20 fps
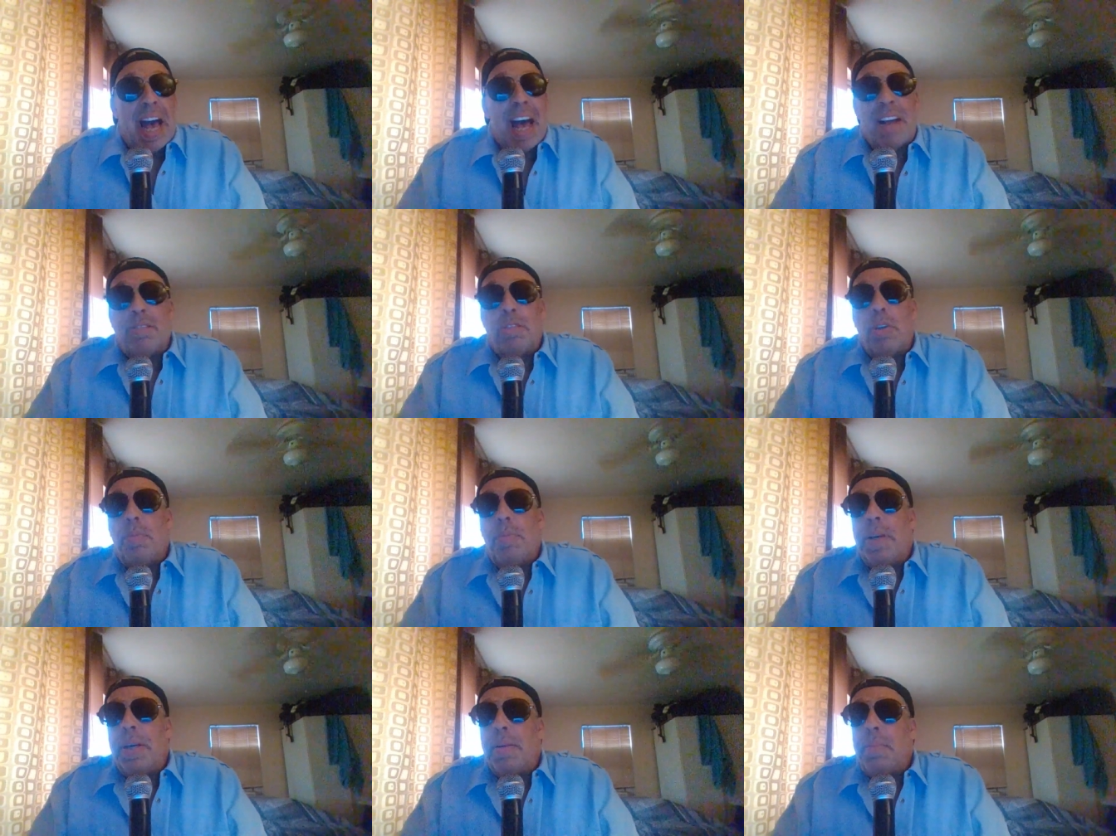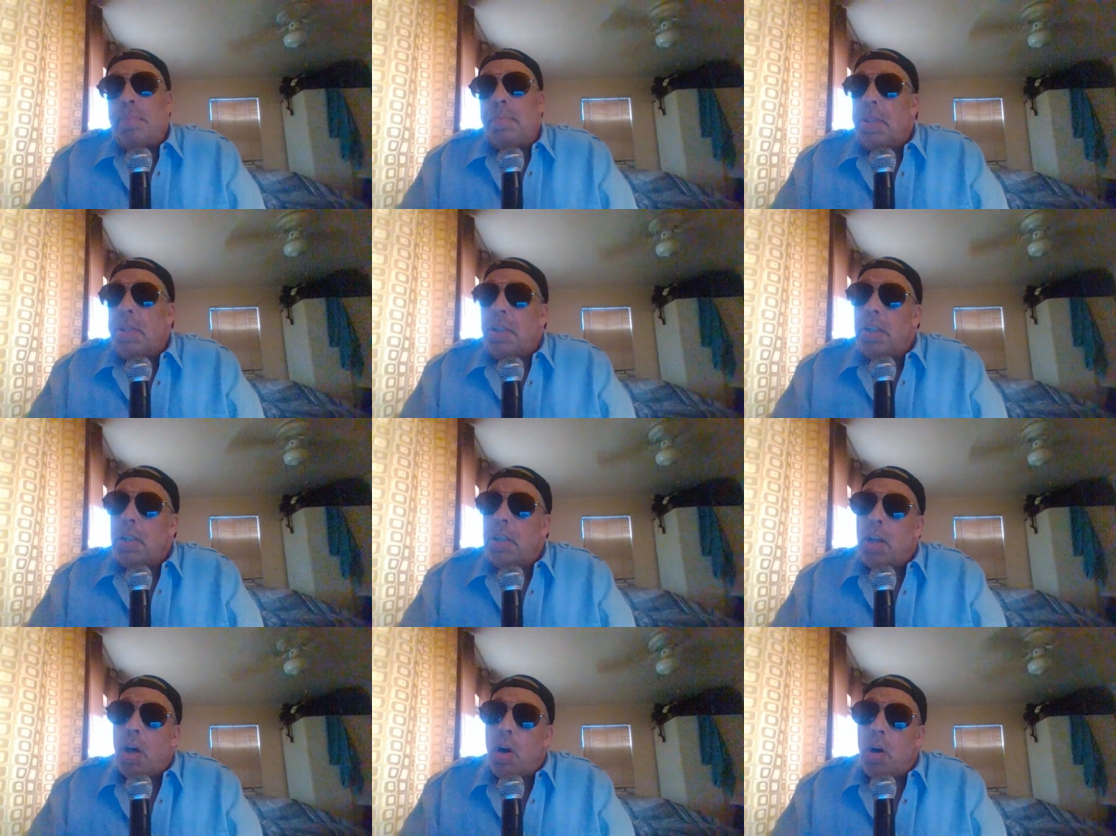I remember
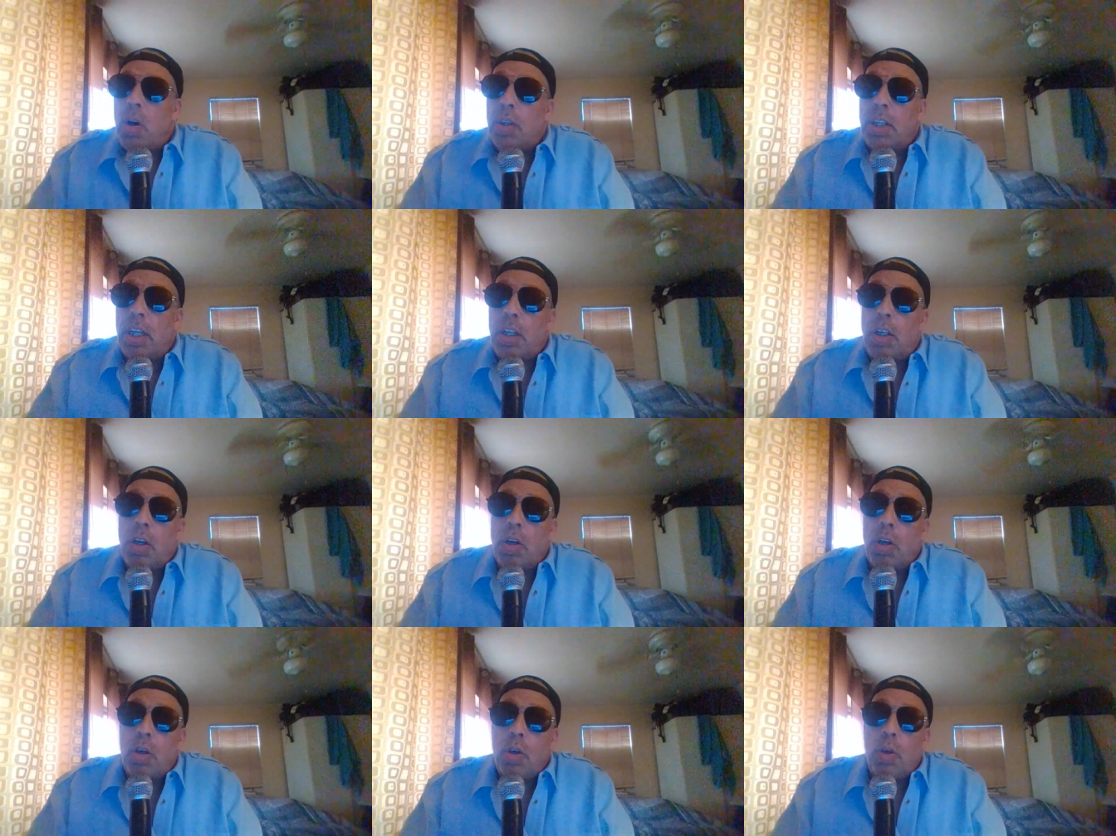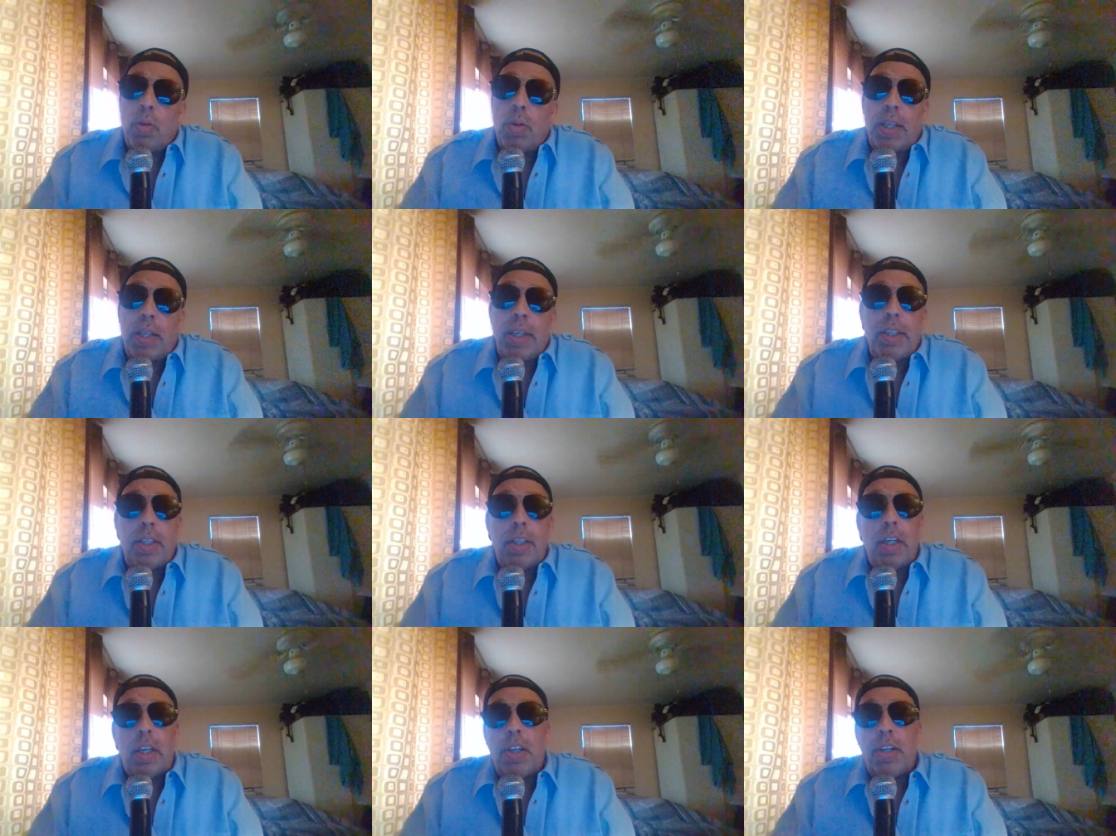long ago
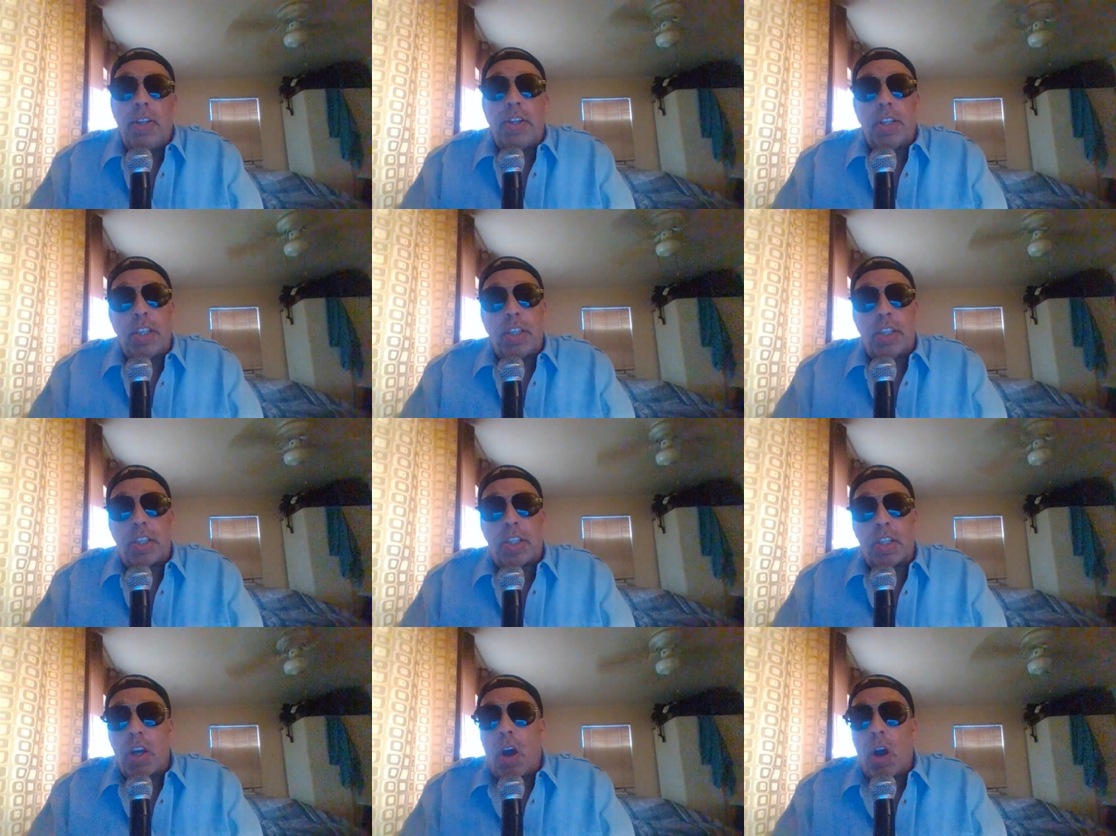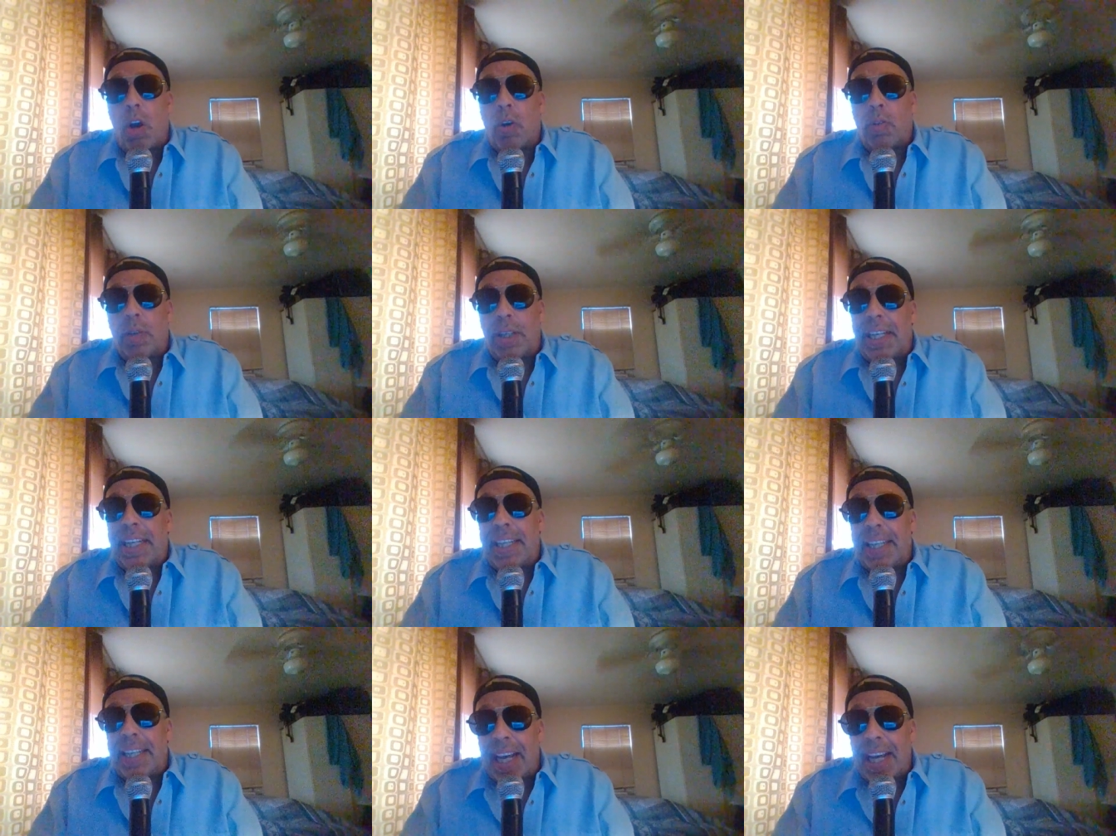another
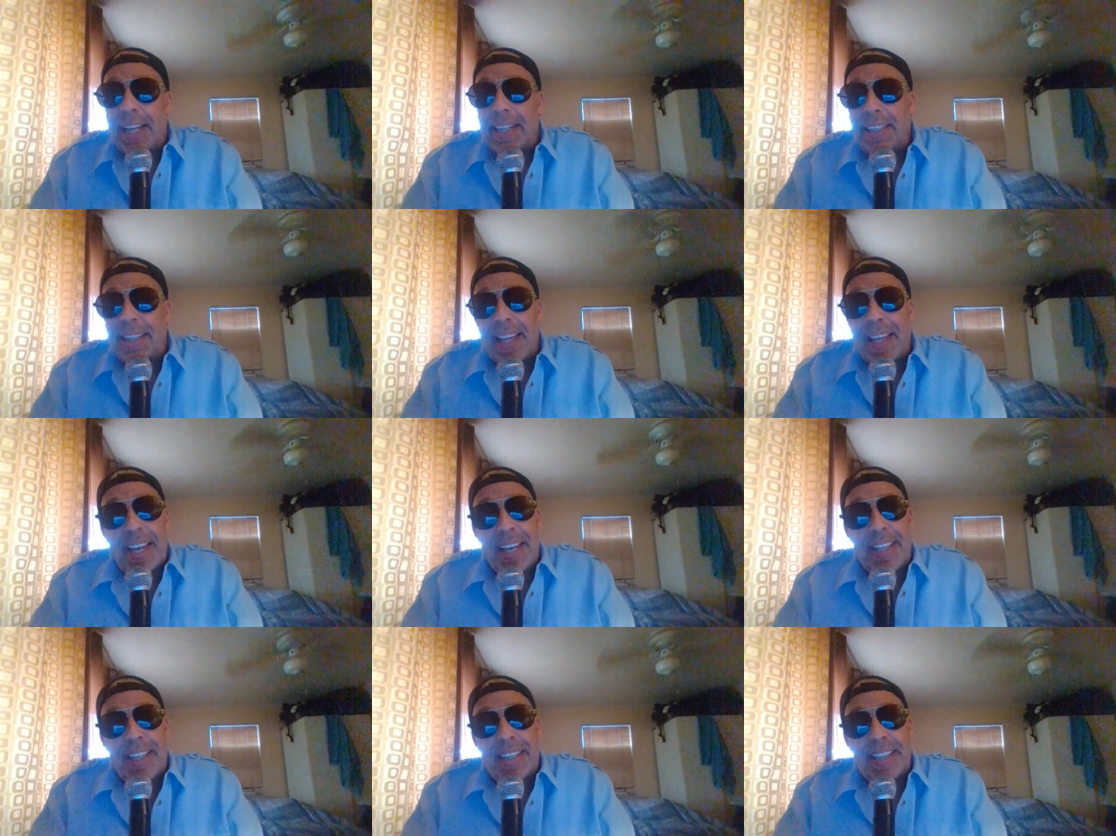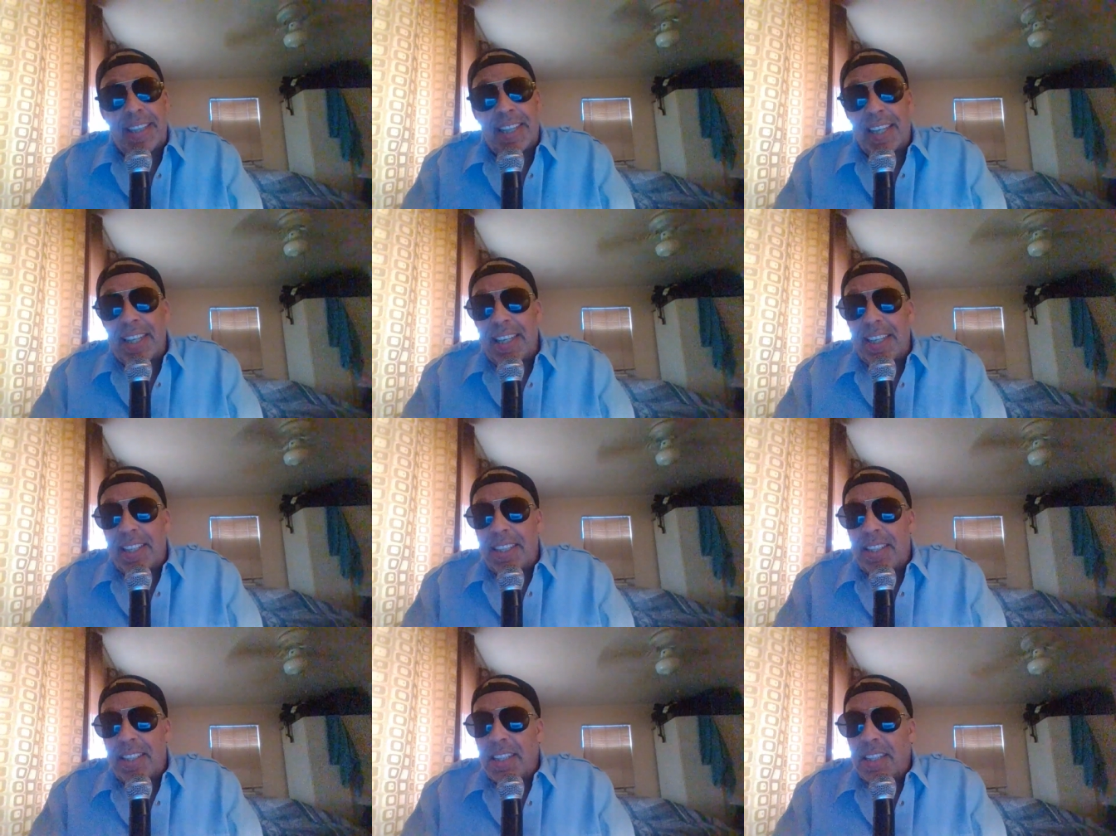starry night like
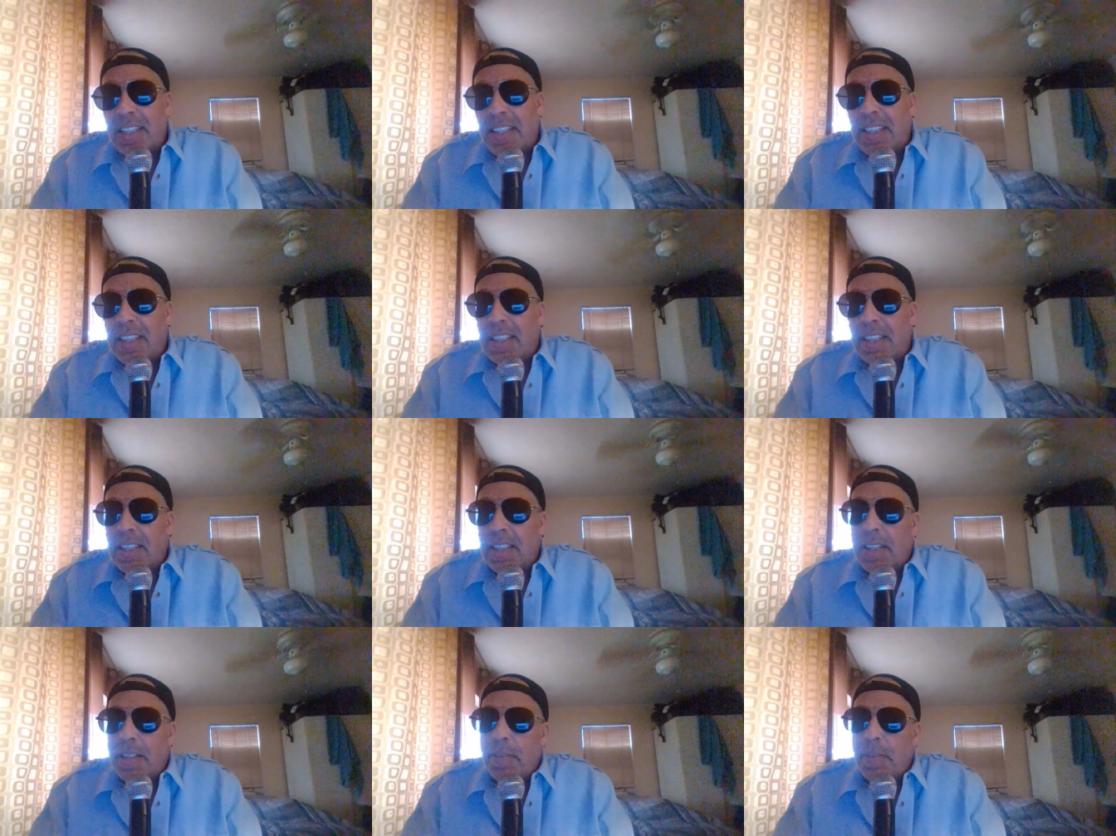this.